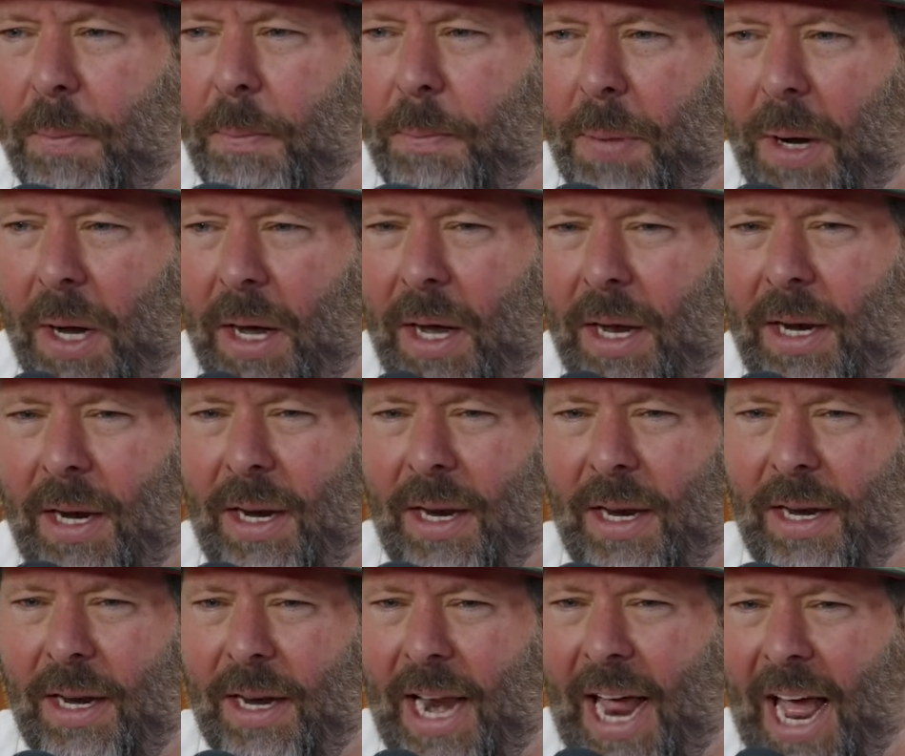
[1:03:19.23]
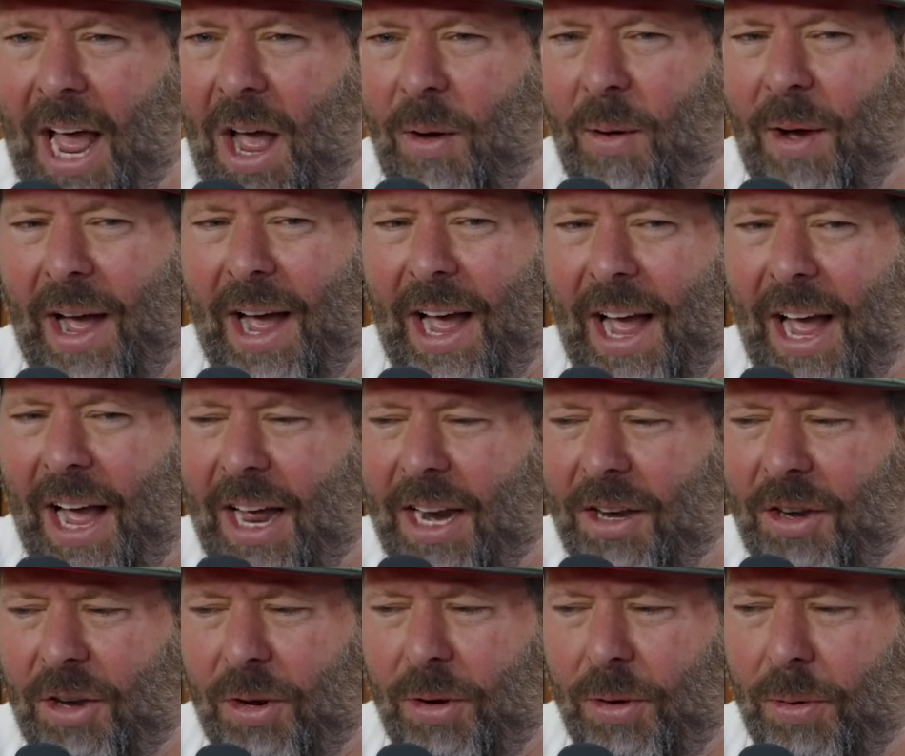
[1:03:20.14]
But now I
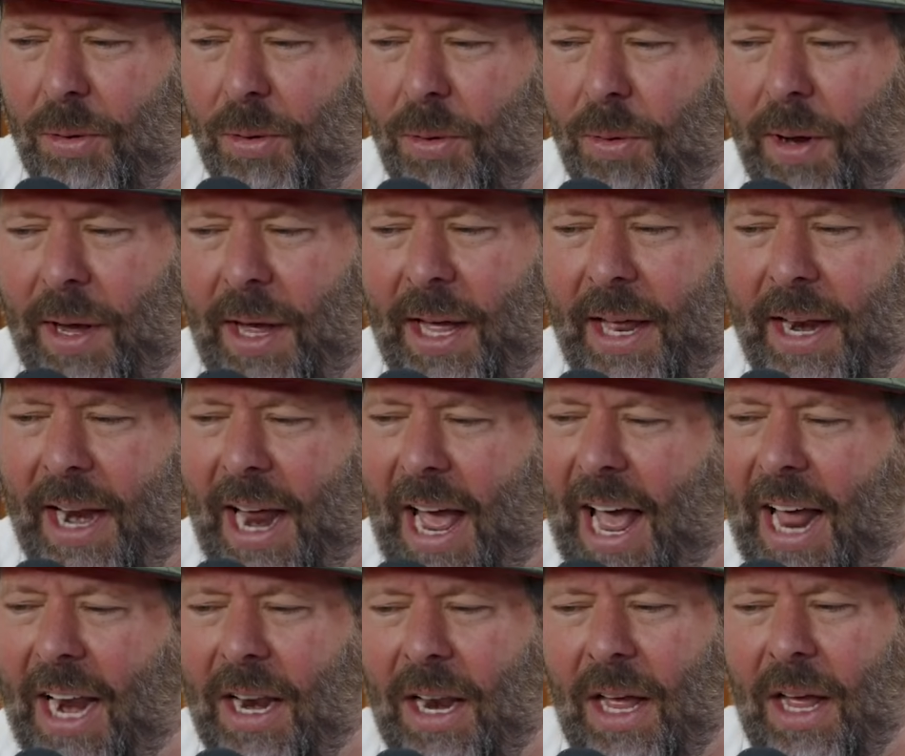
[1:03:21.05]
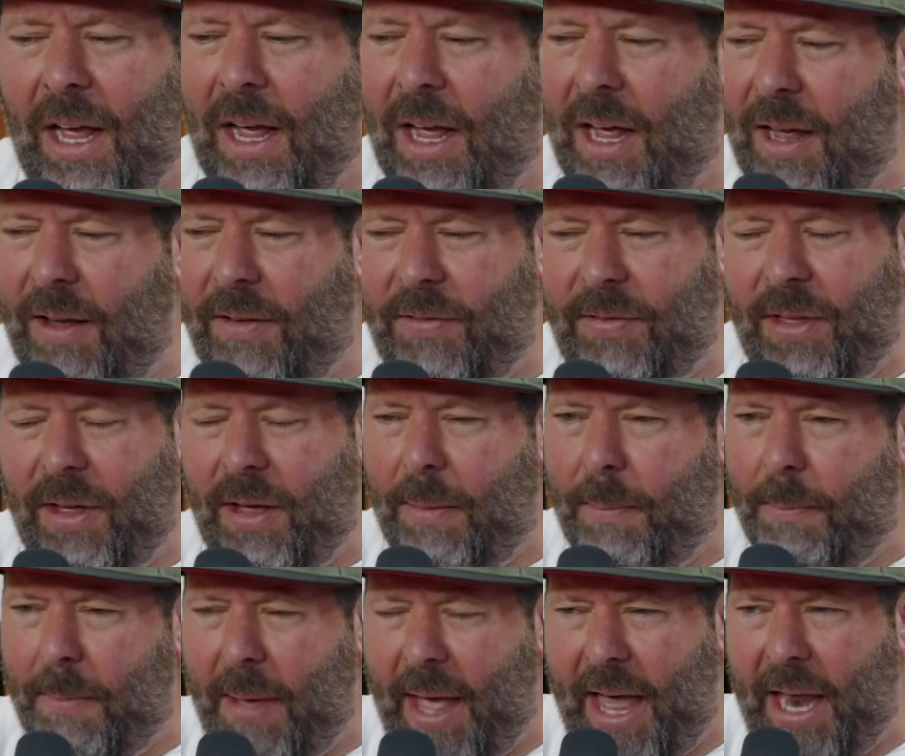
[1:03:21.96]
do, and I love the
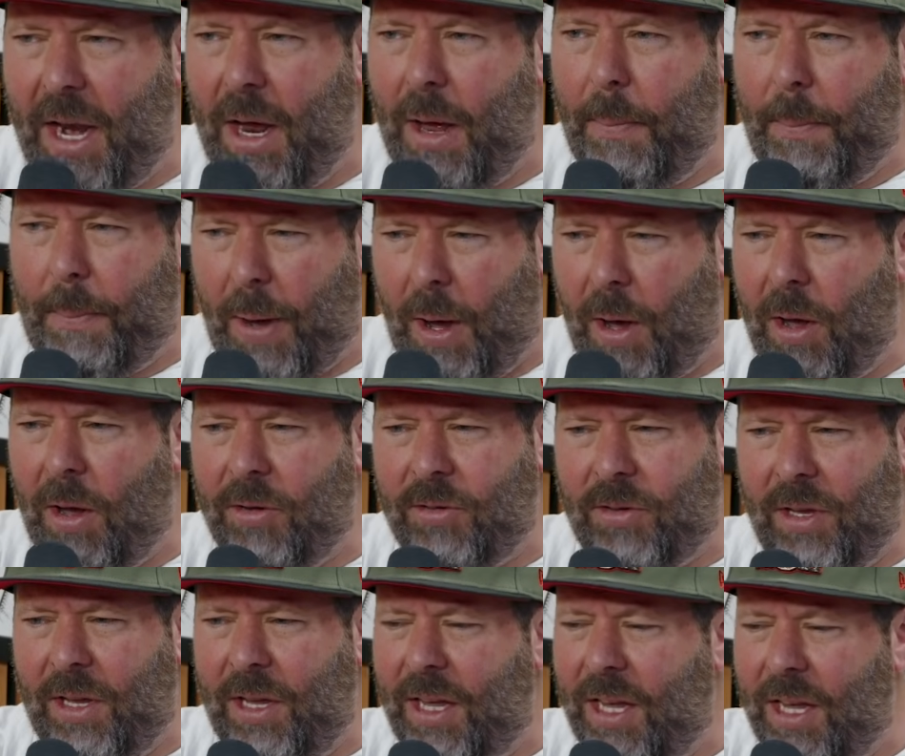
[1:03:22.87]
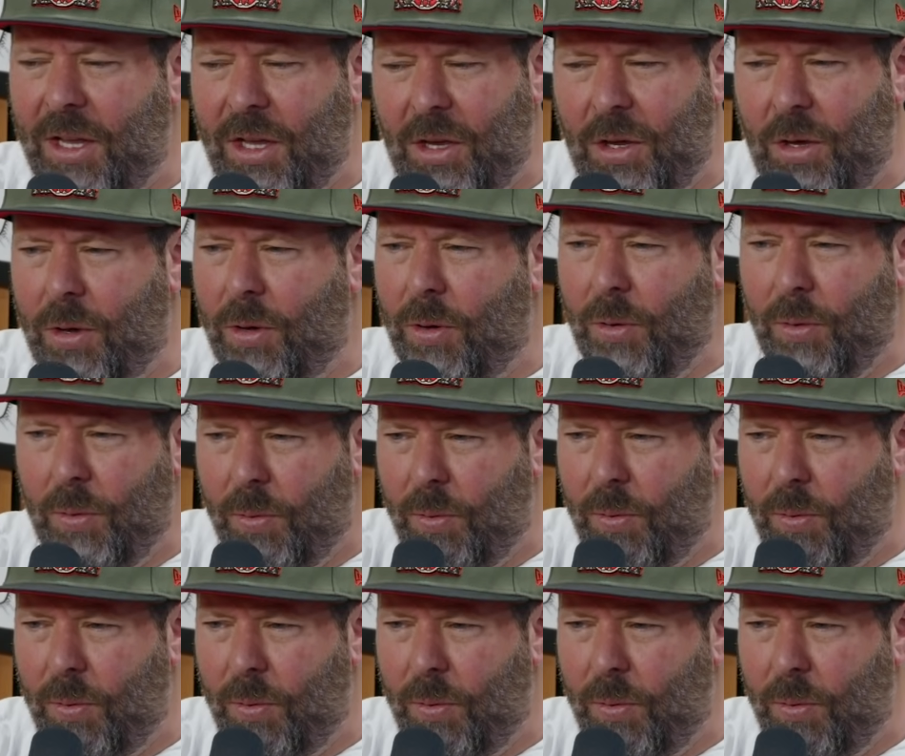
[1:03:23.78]
menopause in you.